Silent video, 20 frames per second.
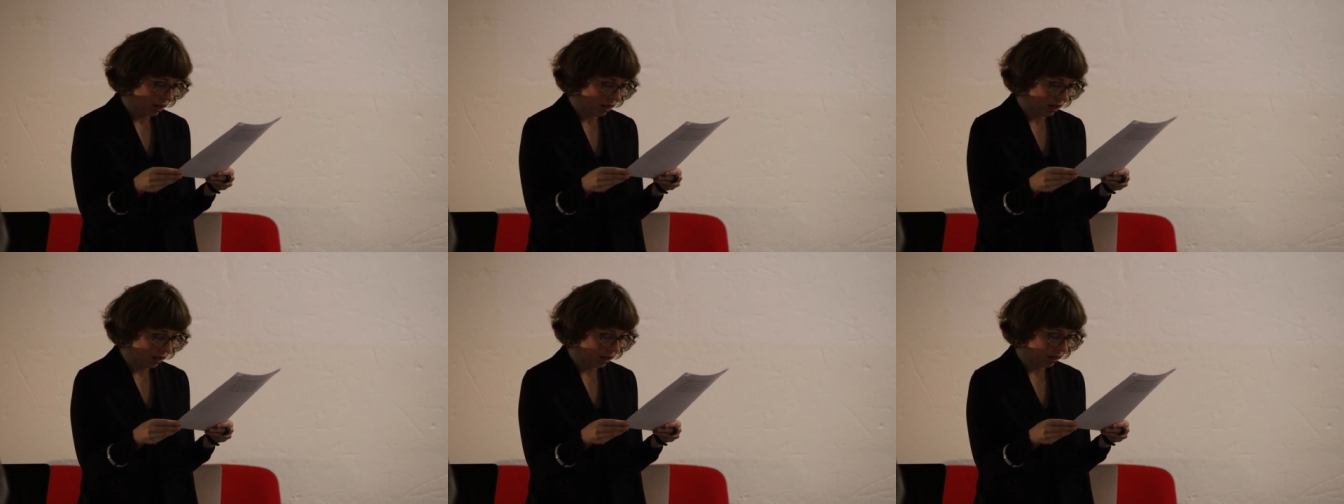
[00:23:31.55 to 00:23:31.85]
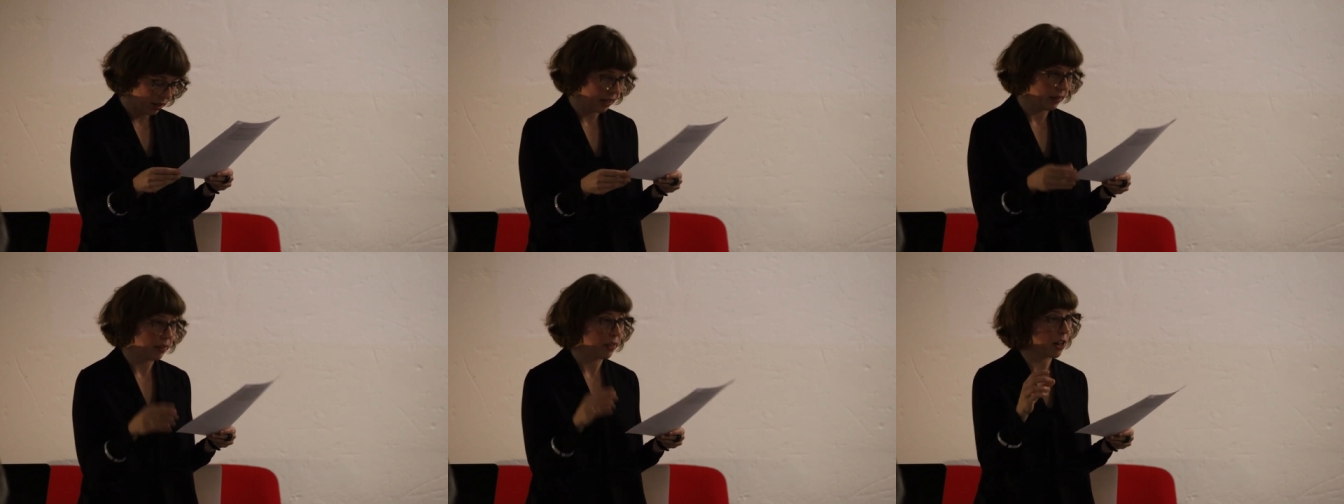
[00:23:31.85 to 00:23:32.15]
Uh,
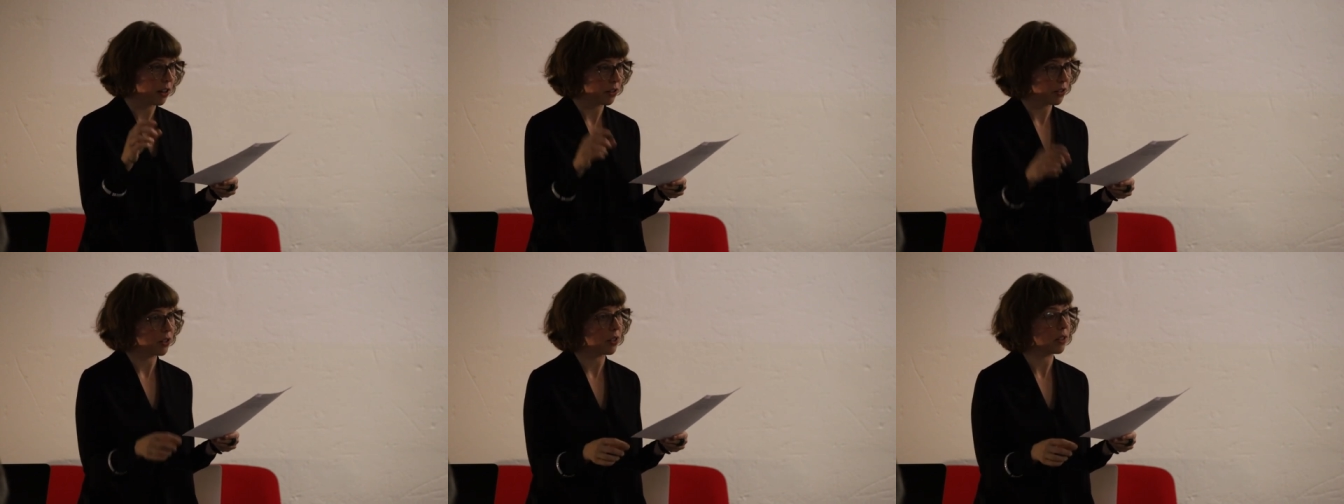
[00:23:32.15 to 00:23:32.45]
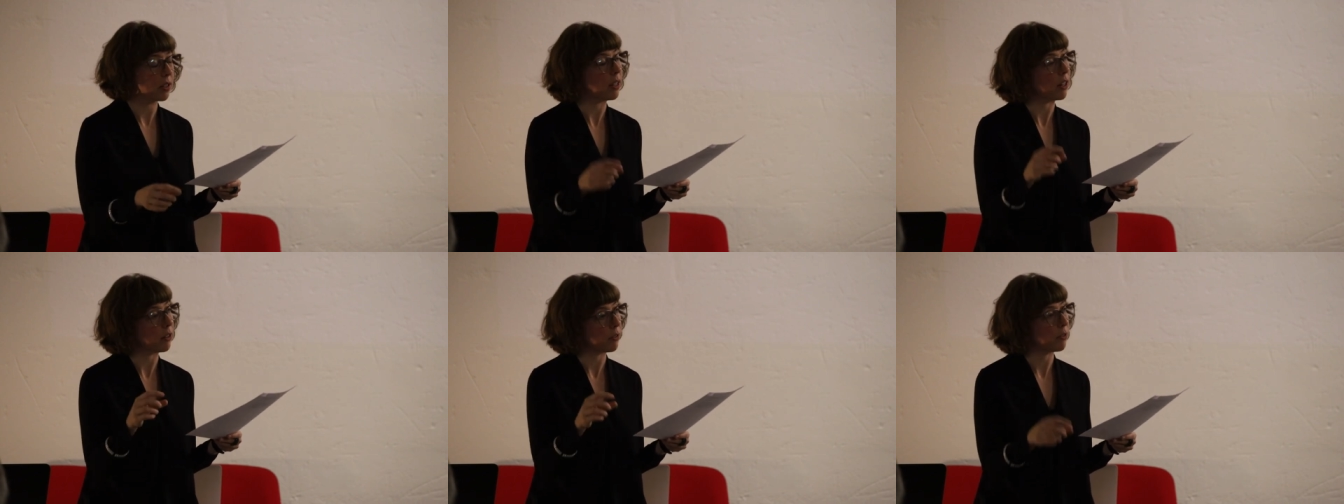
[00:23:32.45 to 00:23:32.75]
and their,
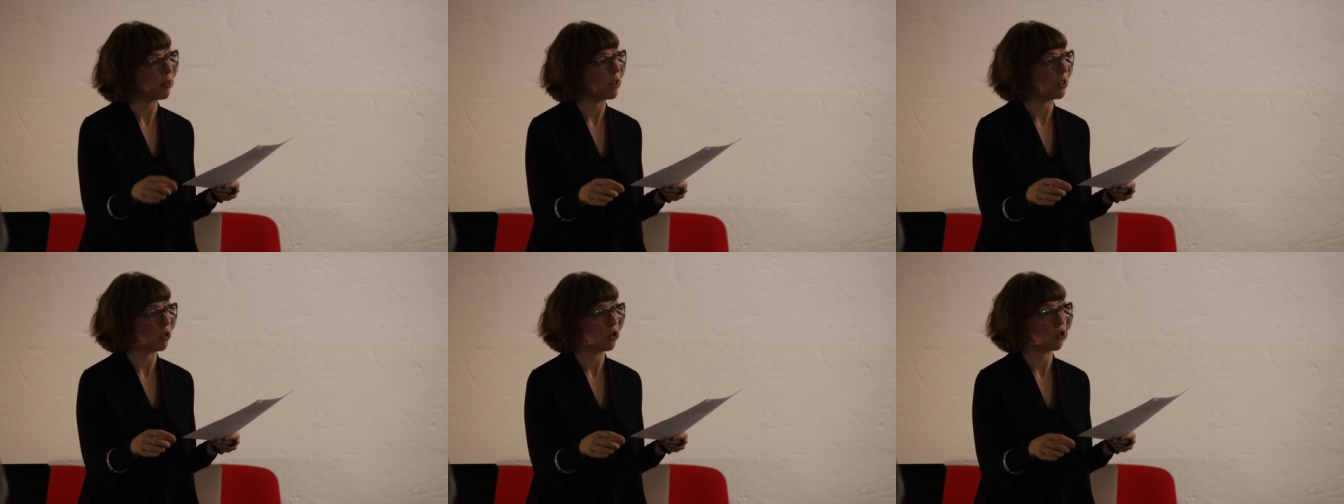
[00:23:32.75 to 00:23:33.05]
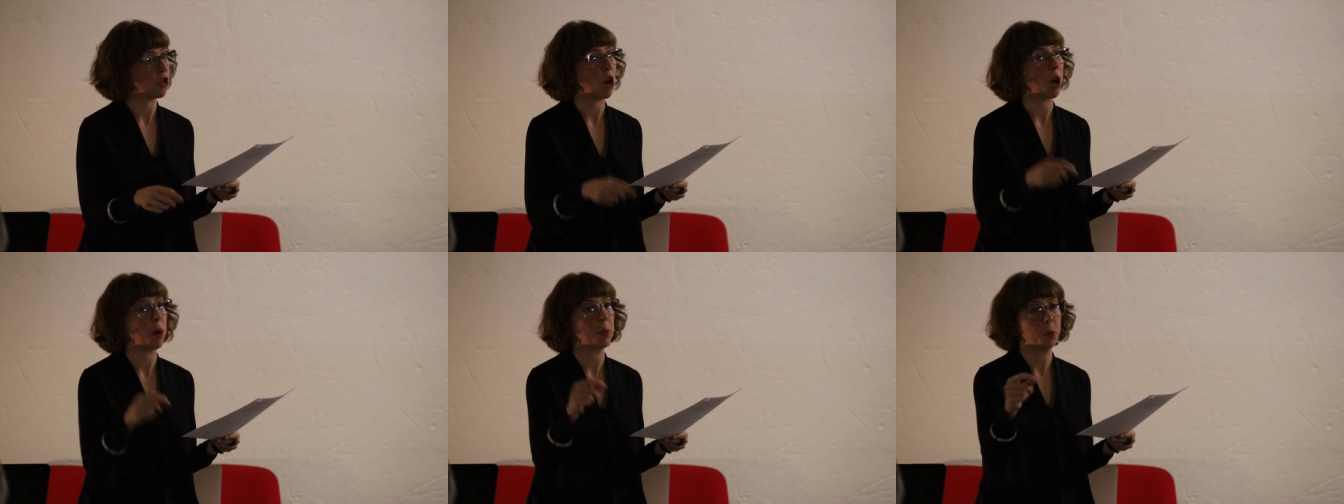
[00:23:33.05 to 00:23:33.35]
their
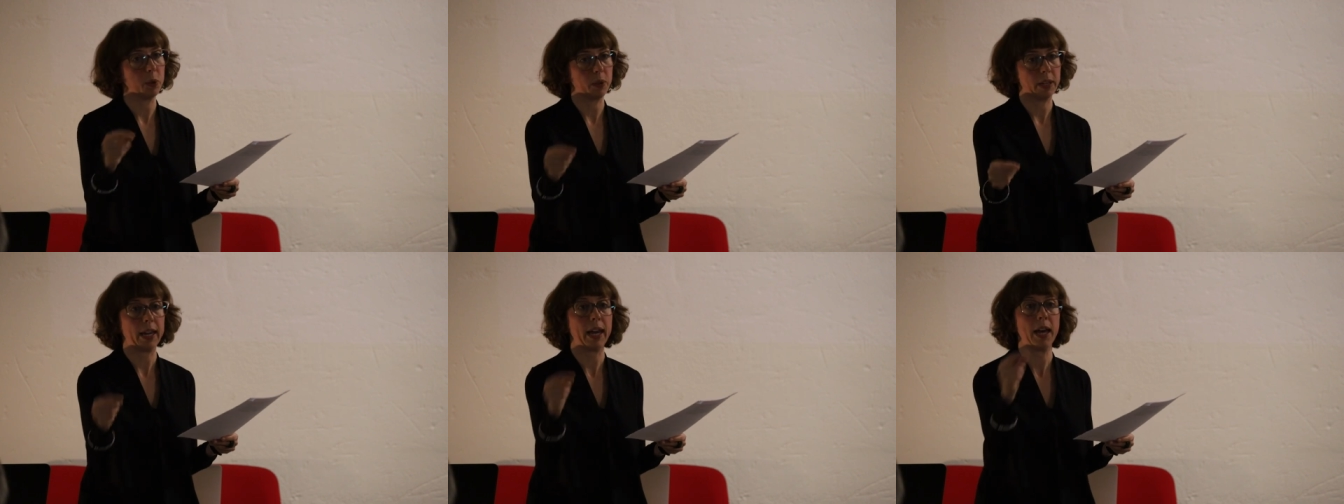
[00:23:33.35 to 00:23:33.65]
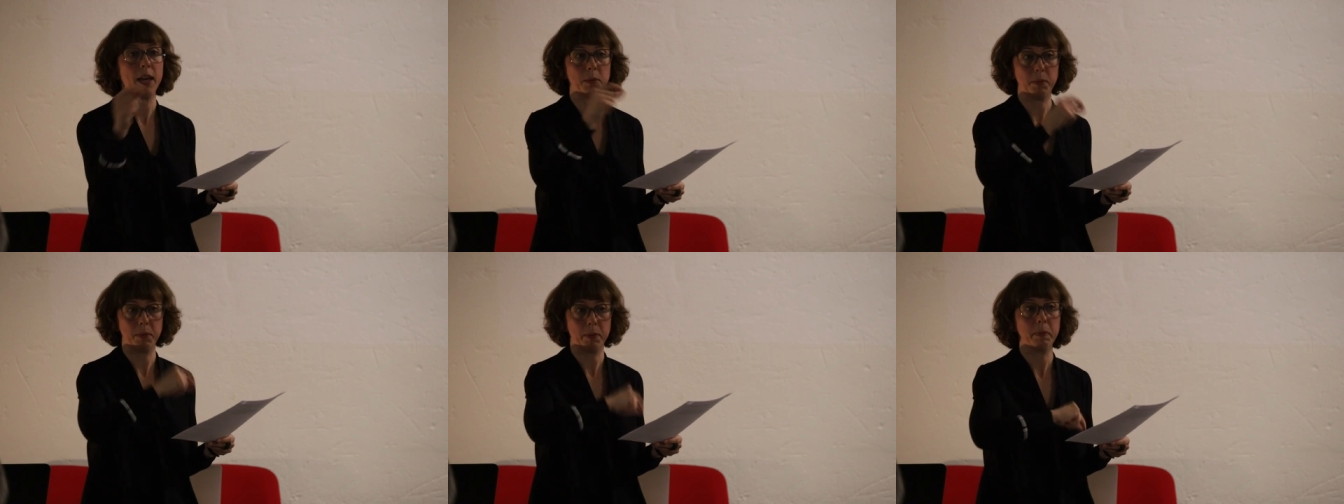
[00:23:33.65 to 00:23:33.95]
first job will
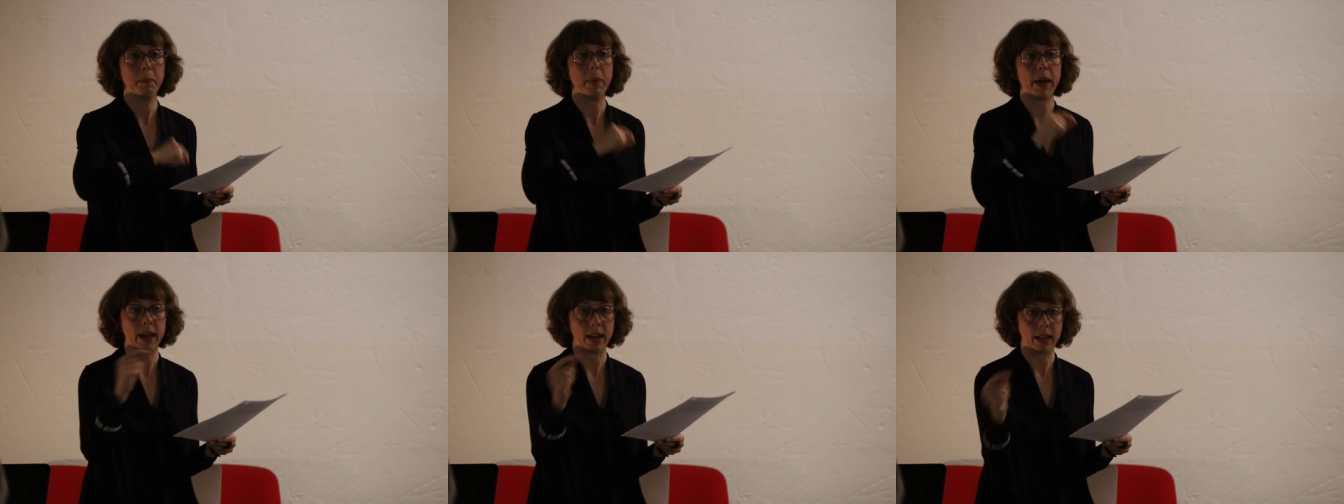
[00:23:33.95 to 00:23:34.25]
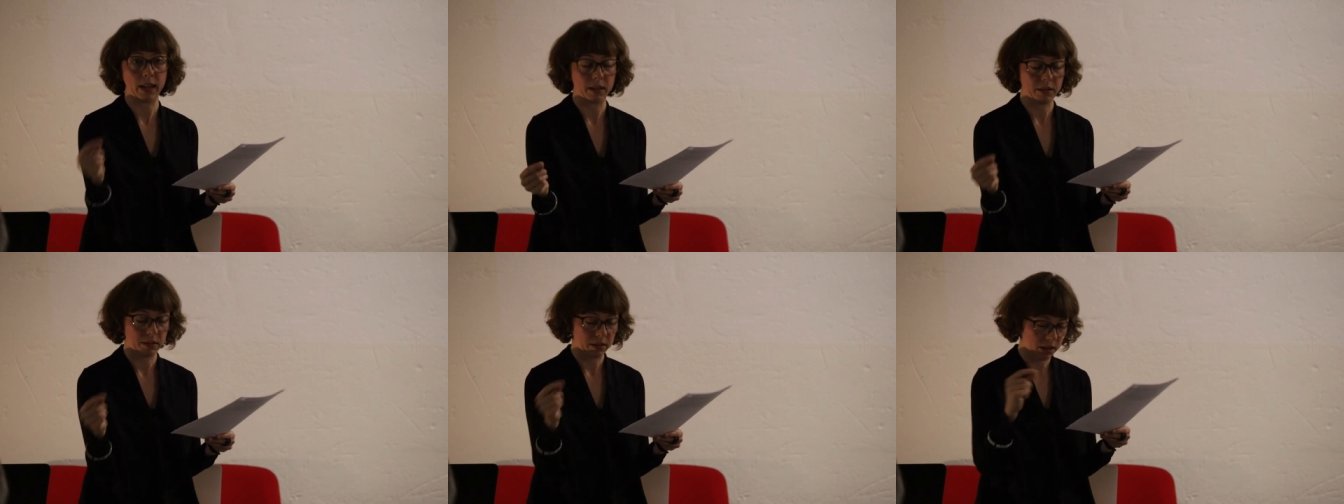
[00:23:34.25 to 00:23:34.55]
help
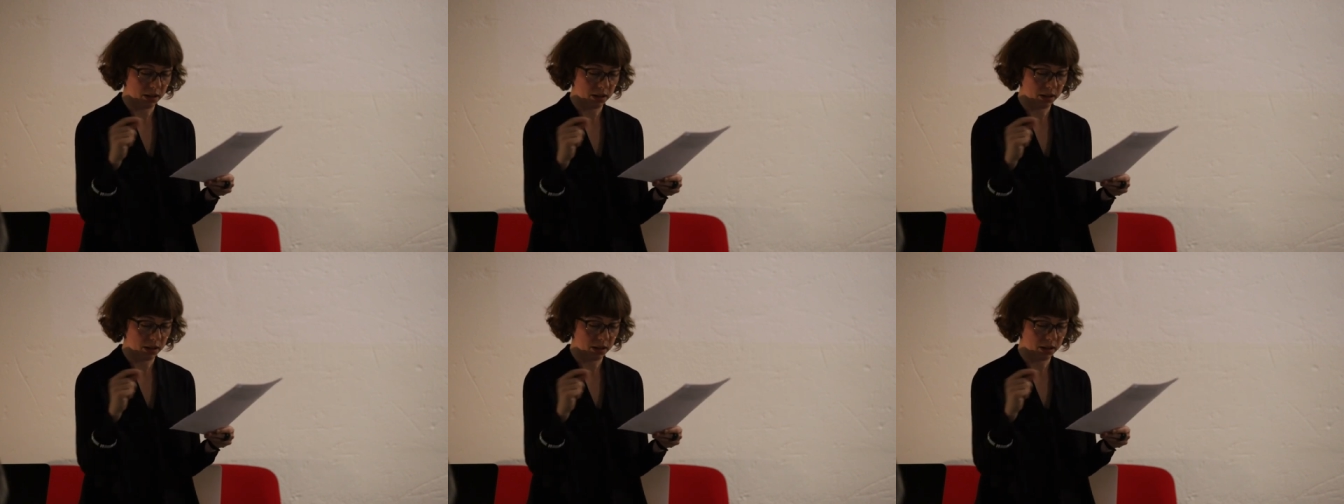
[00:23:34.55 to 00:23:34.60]
pay